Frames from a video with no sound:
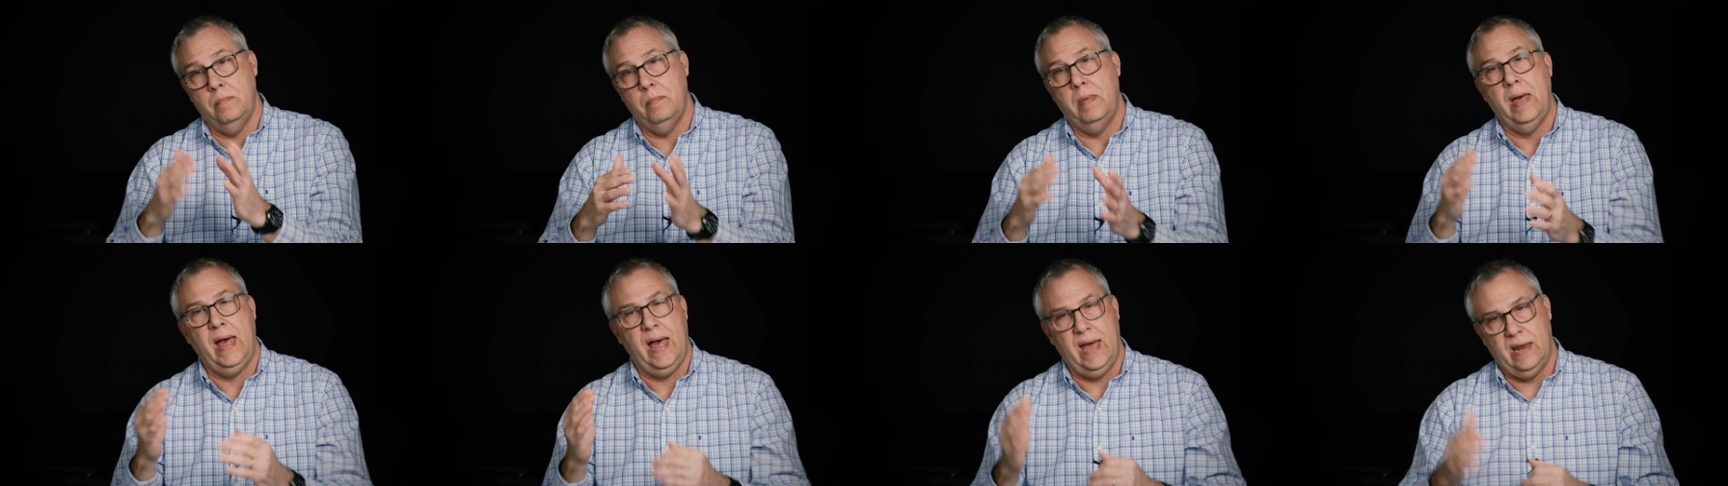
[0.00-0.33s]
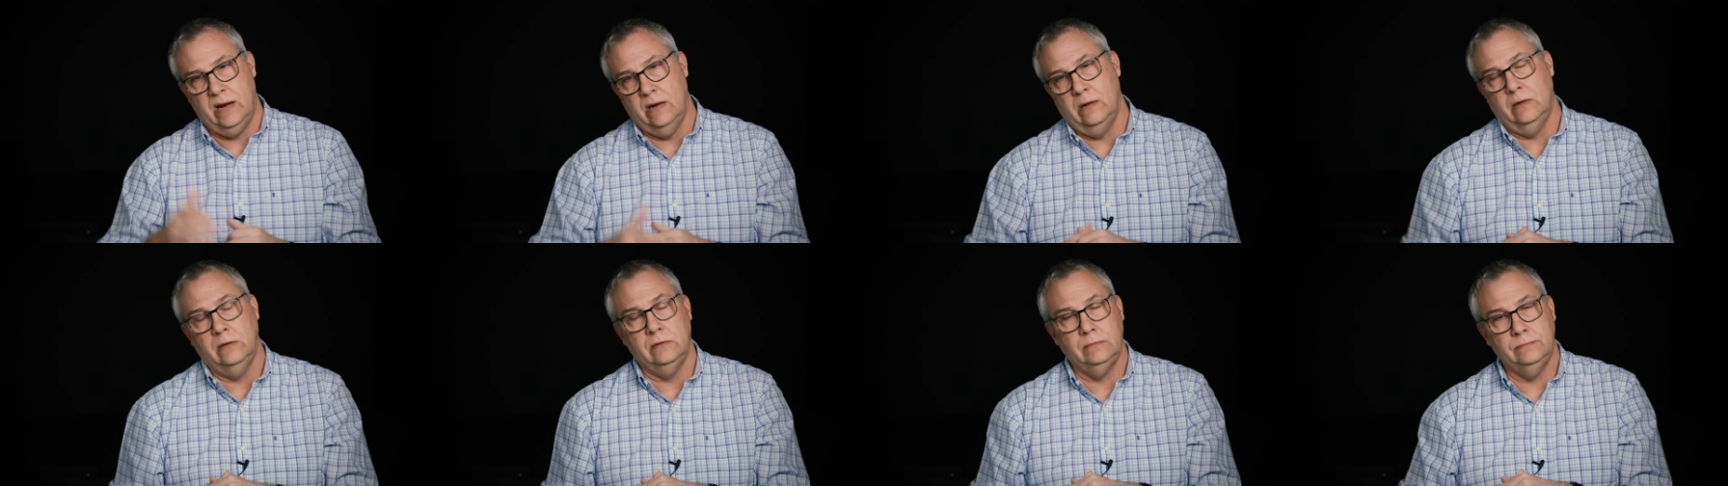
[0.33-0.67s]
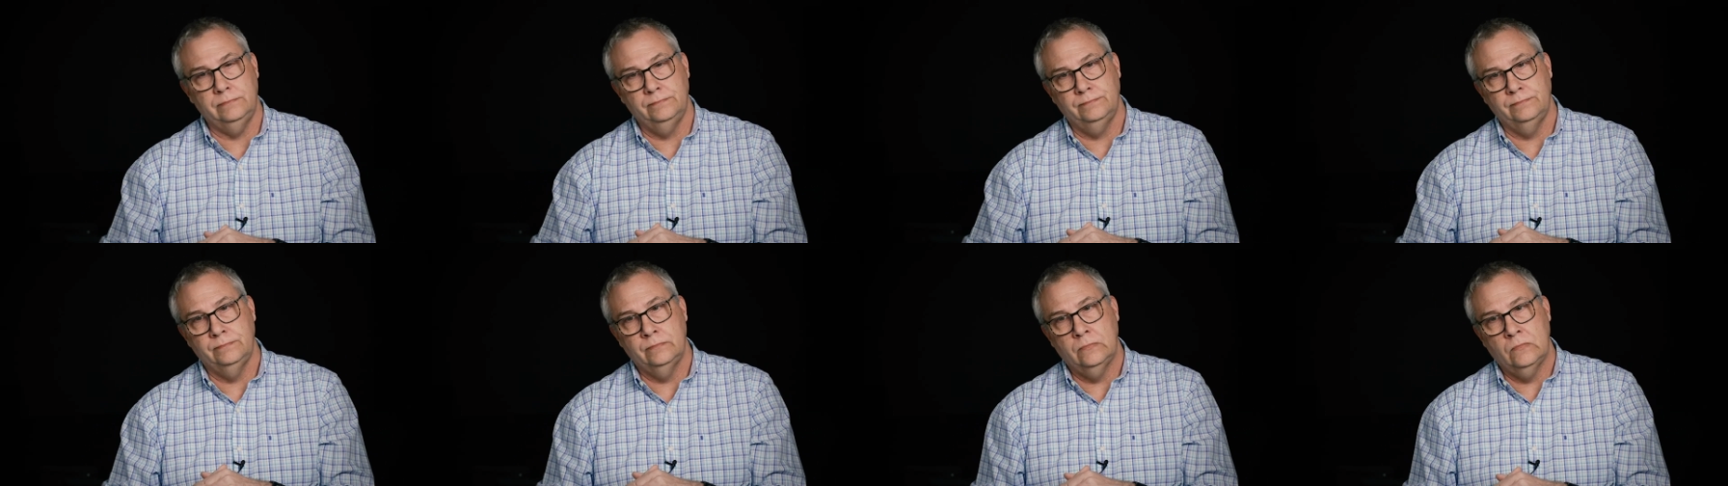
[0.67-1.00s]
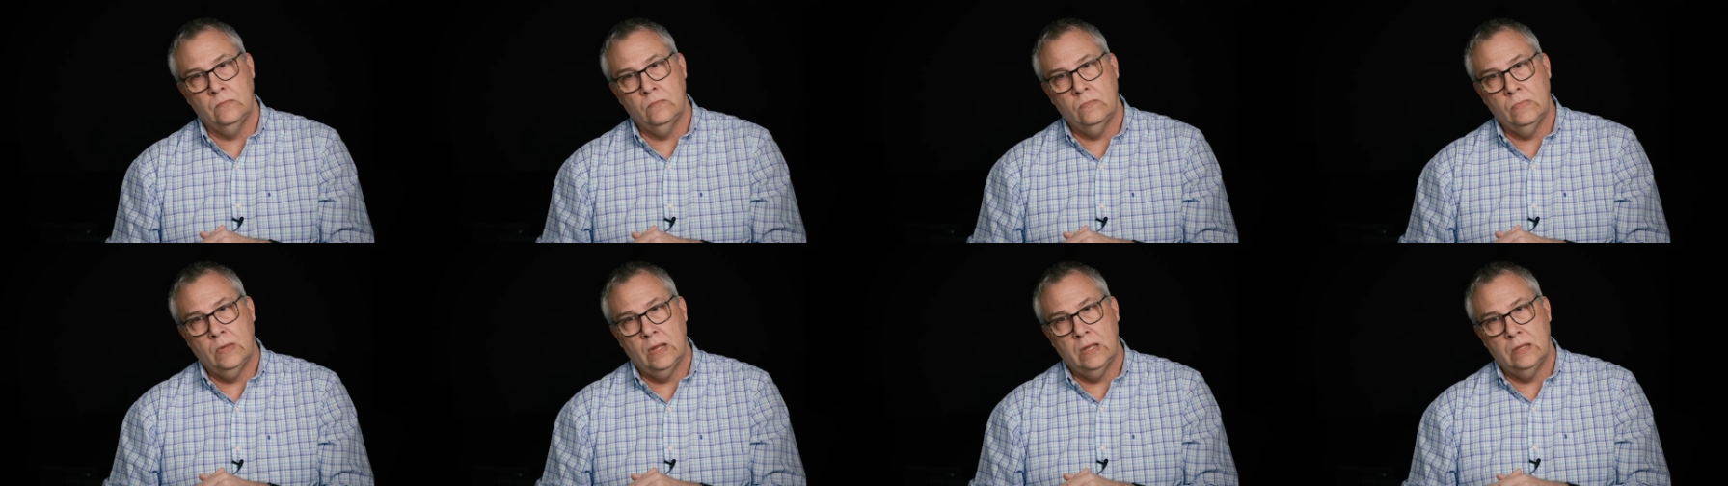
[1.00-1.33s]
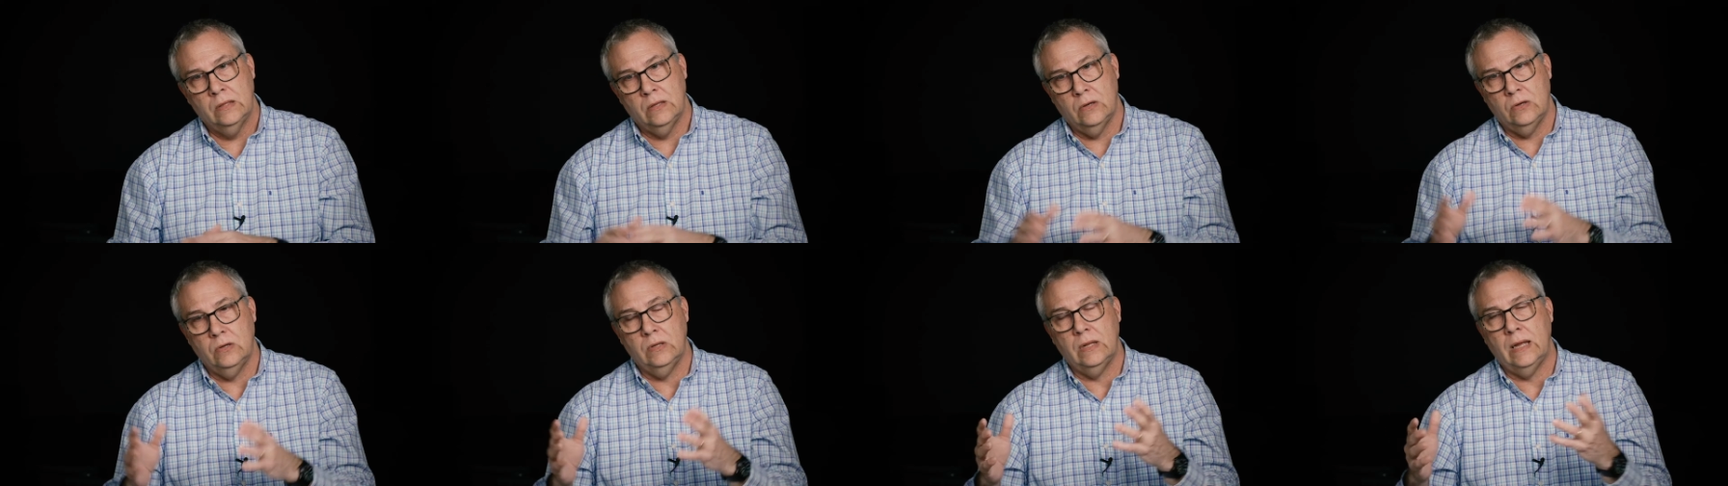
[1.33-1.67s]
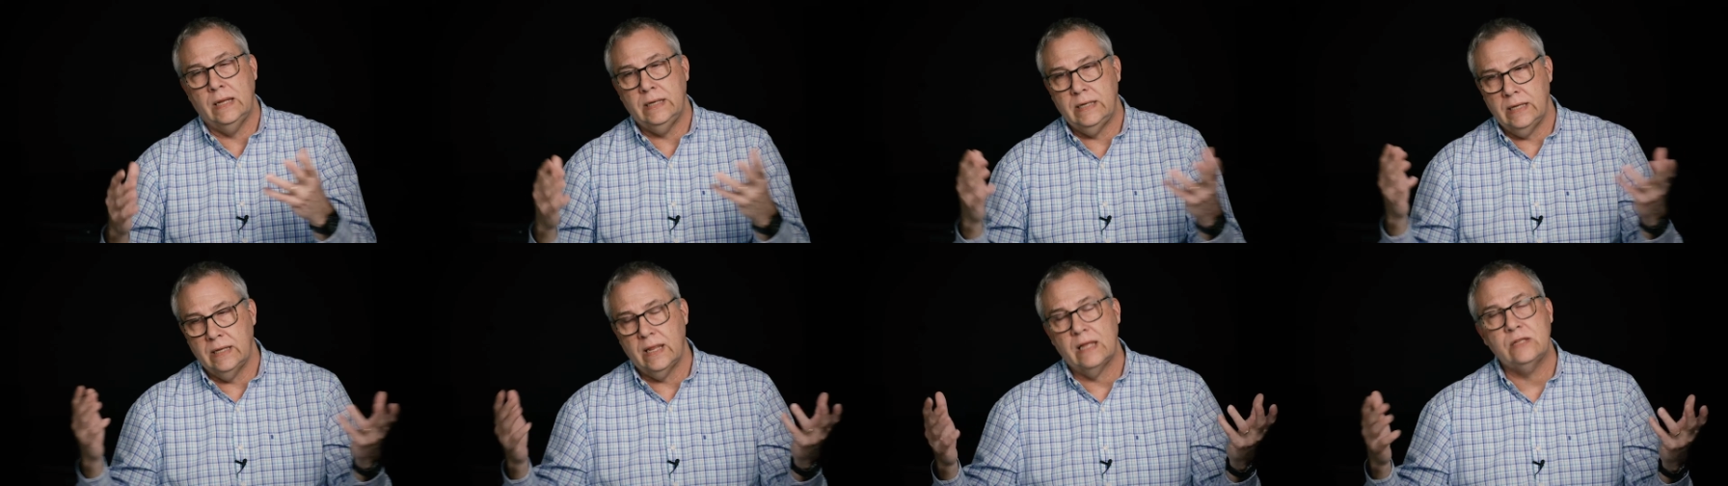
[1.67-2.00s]
battle. The whole
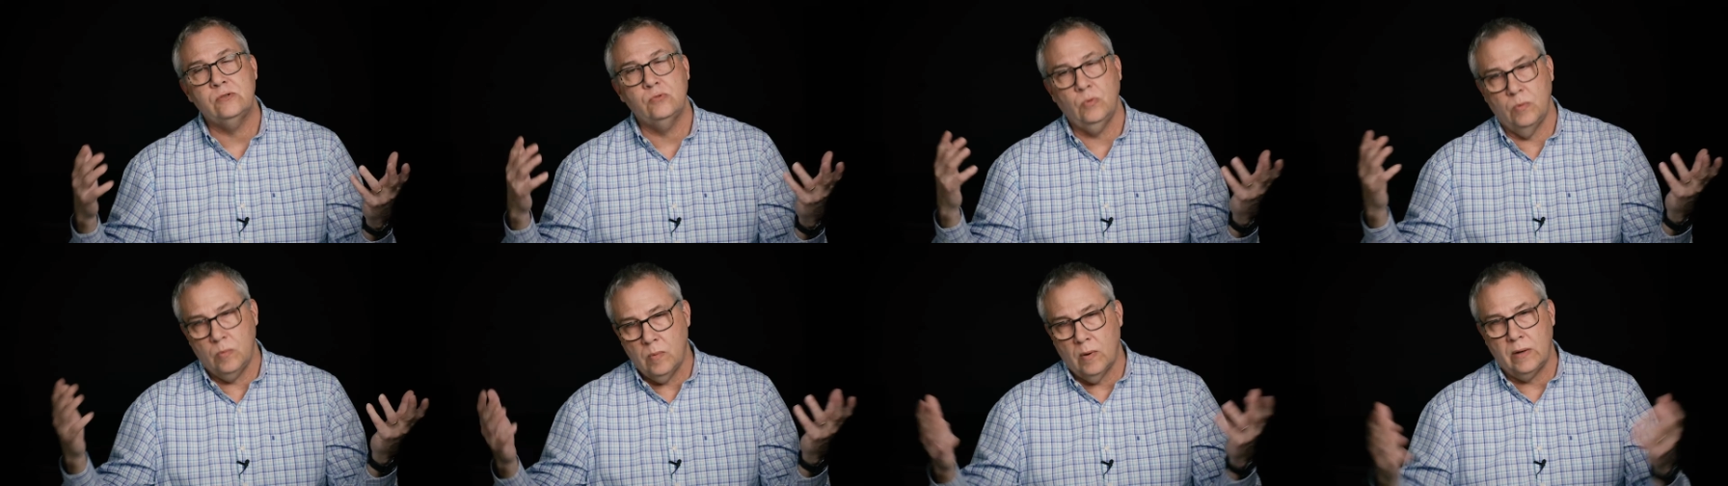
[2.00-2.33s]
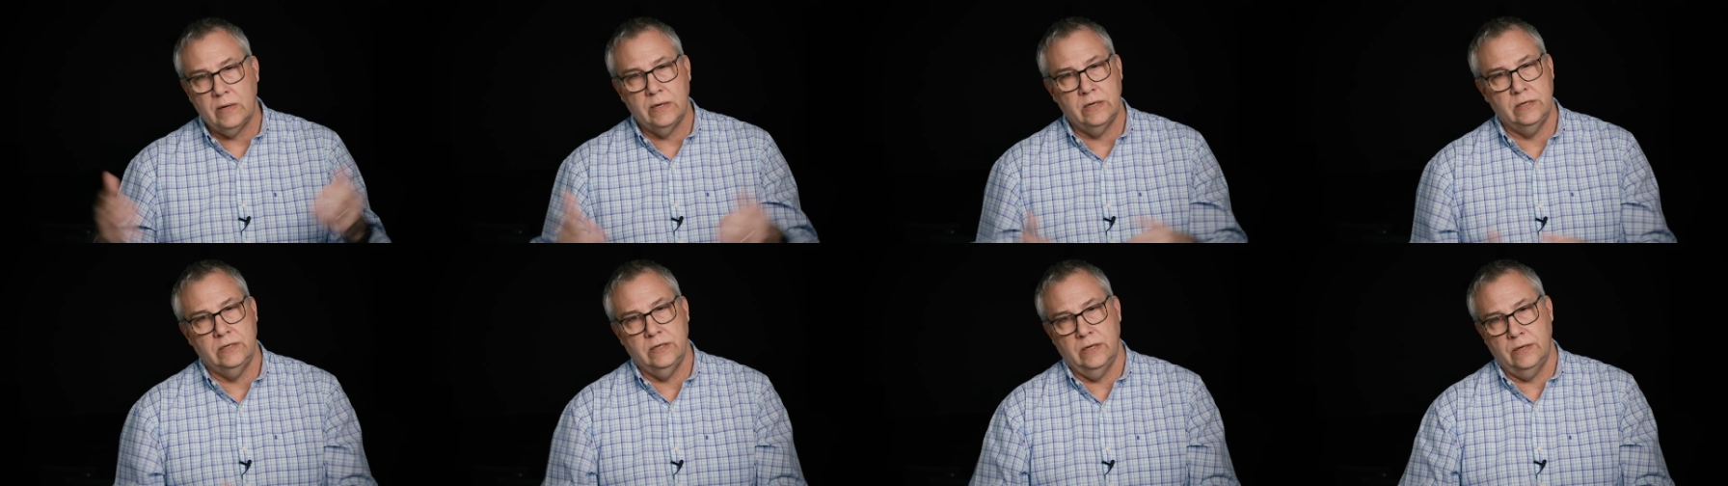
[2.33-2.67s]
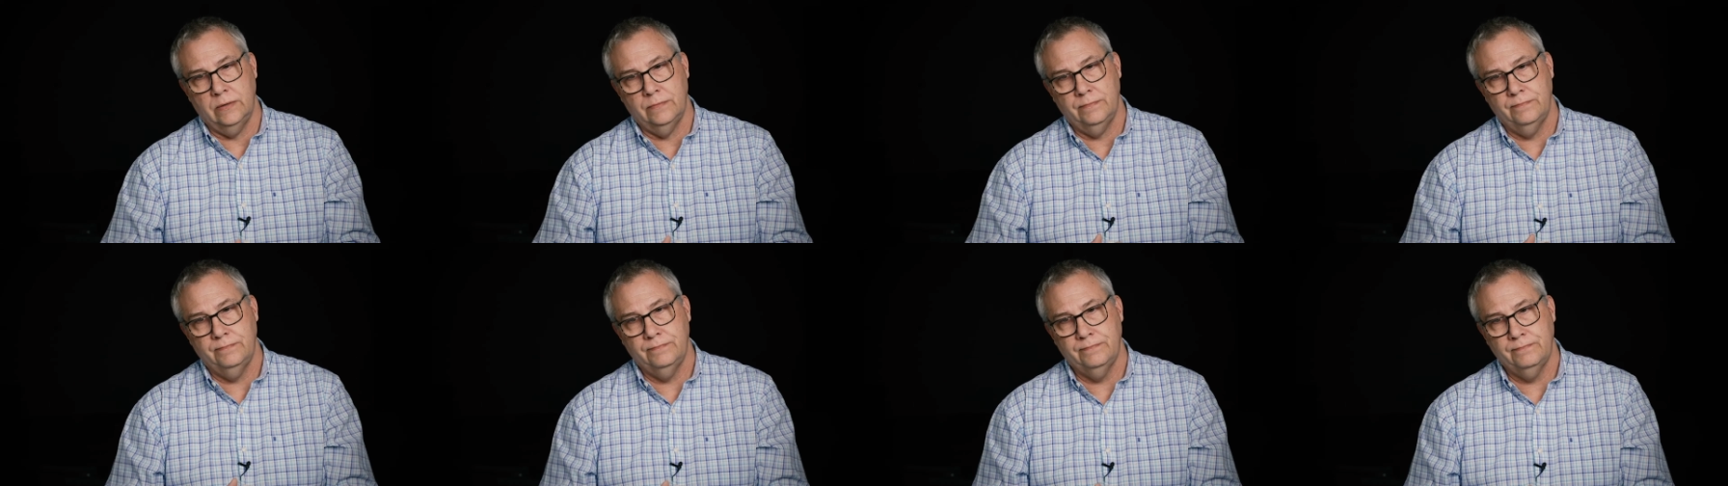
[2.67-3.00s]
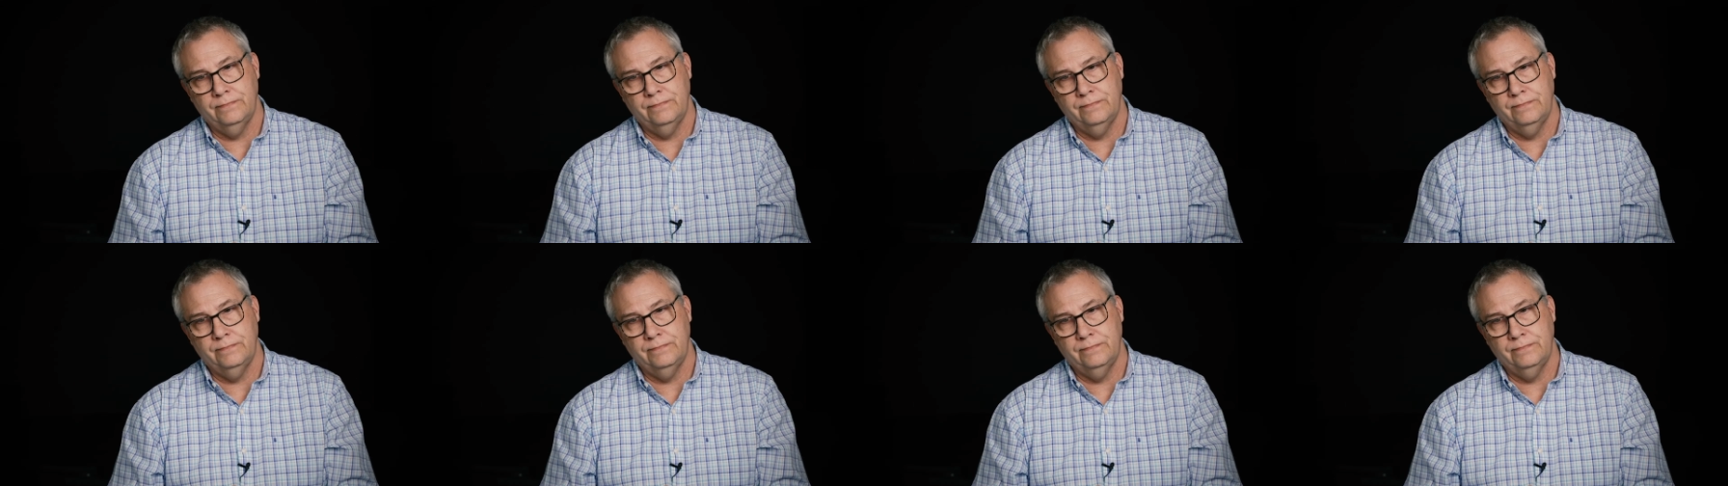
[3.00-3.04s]
idea that's what we want to do.